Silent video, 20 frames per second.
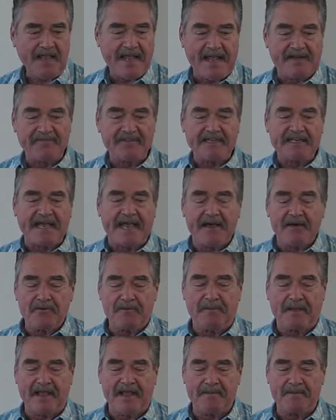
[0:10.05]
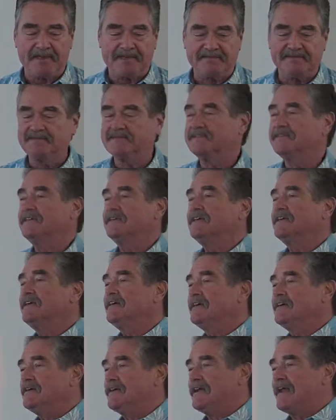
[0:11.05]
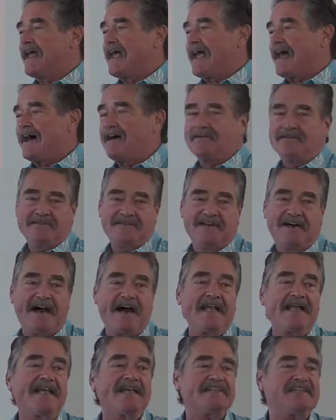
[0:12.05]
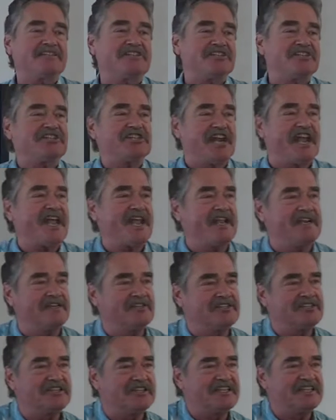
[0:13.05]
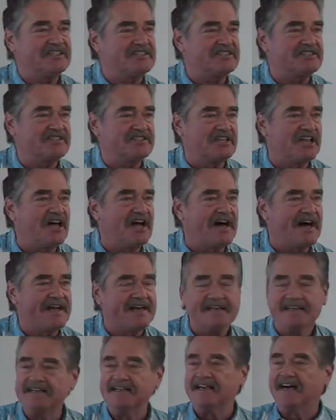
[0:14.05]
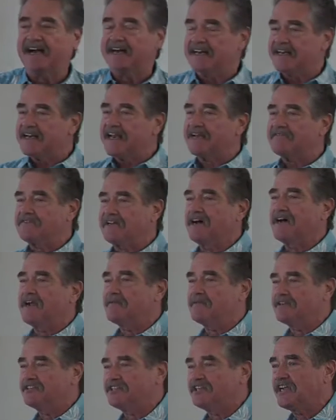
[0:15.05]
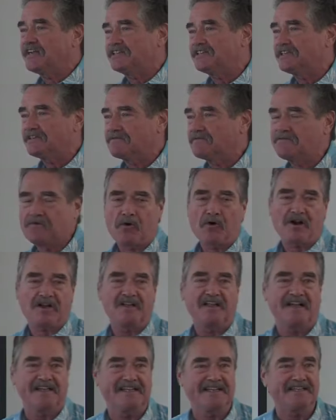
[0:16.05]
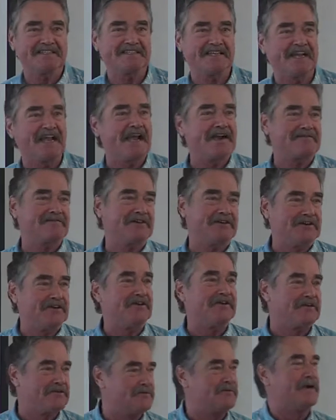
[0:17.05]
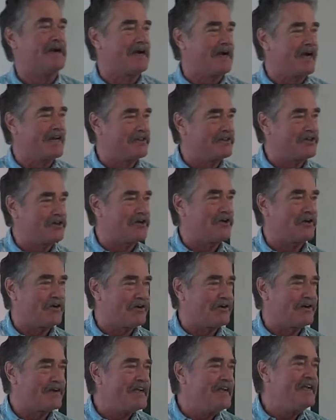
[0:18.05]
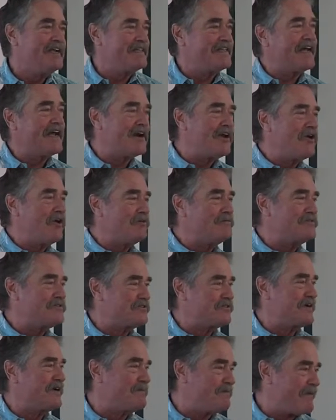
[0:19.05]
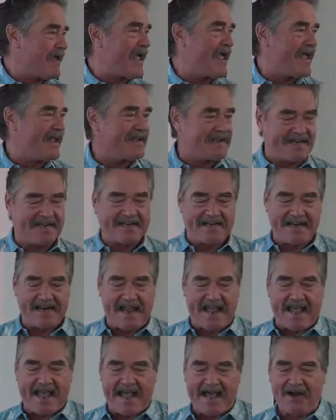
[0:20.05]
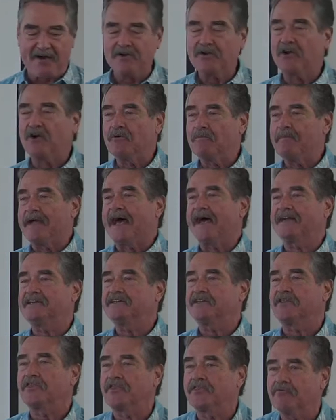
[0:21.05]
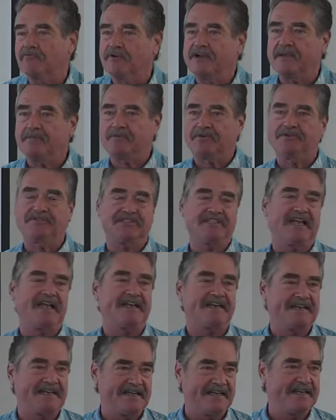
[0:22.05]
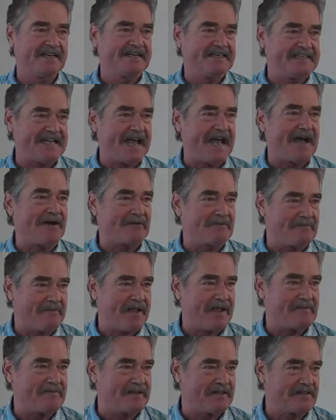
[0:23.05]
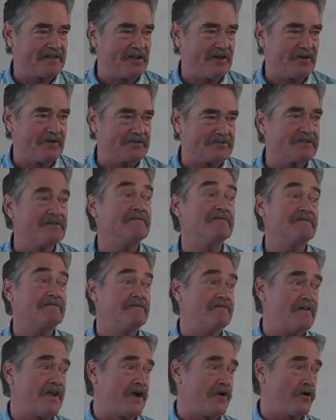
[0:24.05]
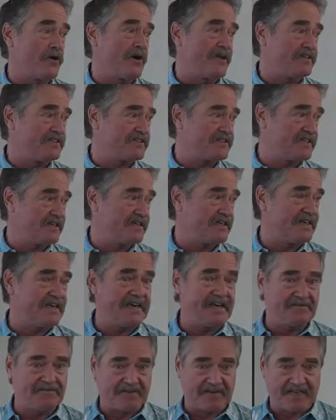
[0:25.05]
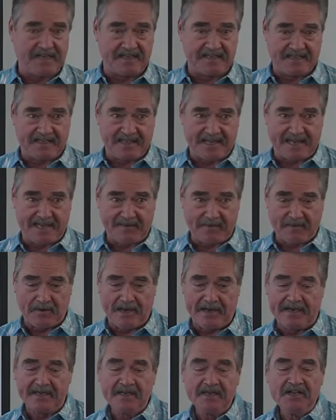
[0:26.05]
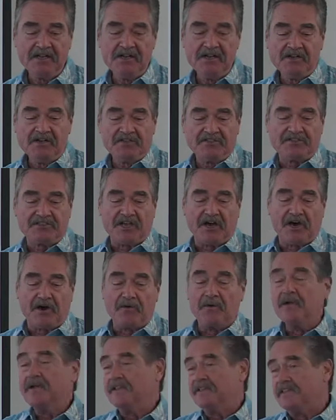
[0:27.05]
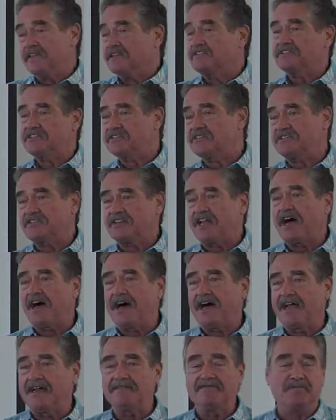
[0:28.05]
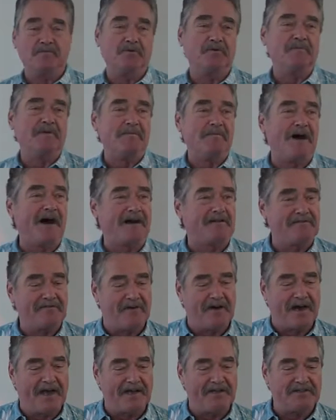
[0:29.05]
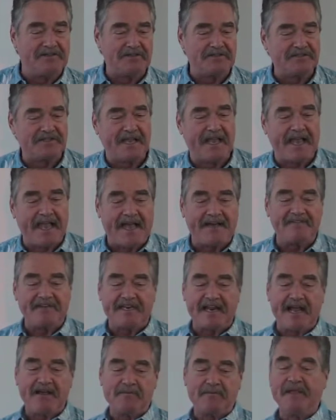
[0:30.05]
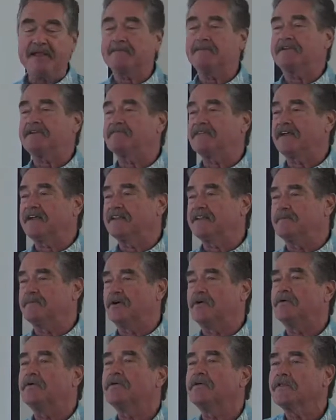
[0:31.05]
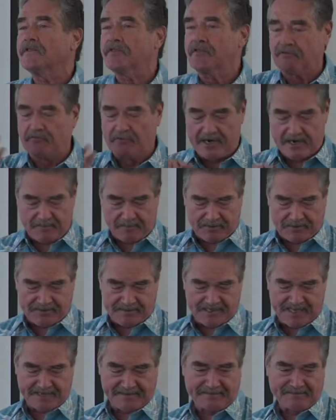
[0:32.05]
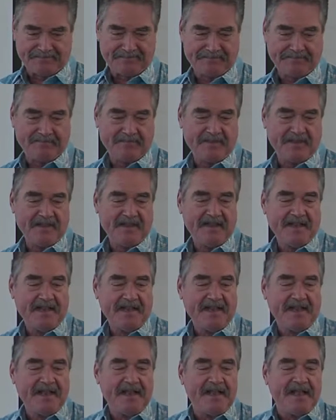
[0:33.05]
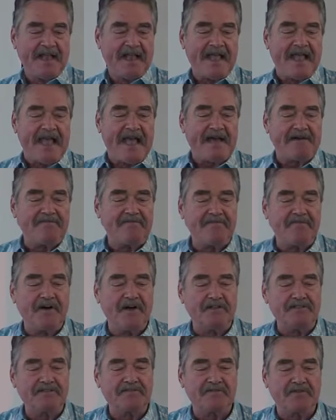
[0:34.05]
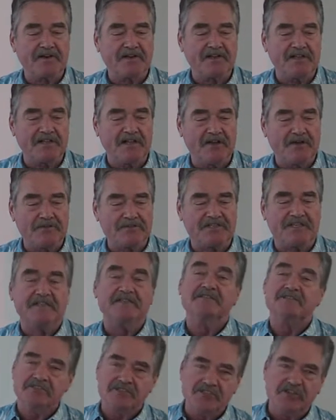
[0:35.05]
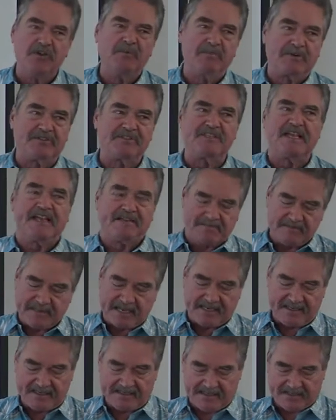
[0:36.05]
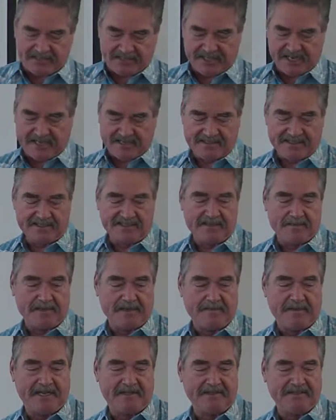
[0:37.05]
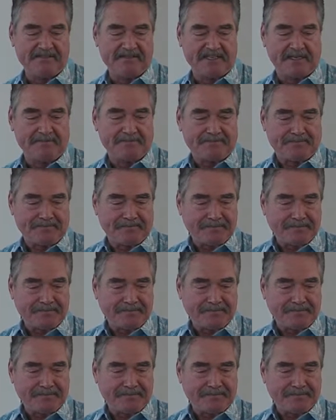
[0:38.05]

Have a down payment. Now, I get to change this slide. I didn't have time to change it at 4 o'clock yesterday afternoon when I learned that Home Street Bank can now go back to 3% down payment loans. Very significant that way. So this slide will be modified to say, have a down payment available, 3%. Have funds for closing, 2%. That doesn't change. That's going to be about the same.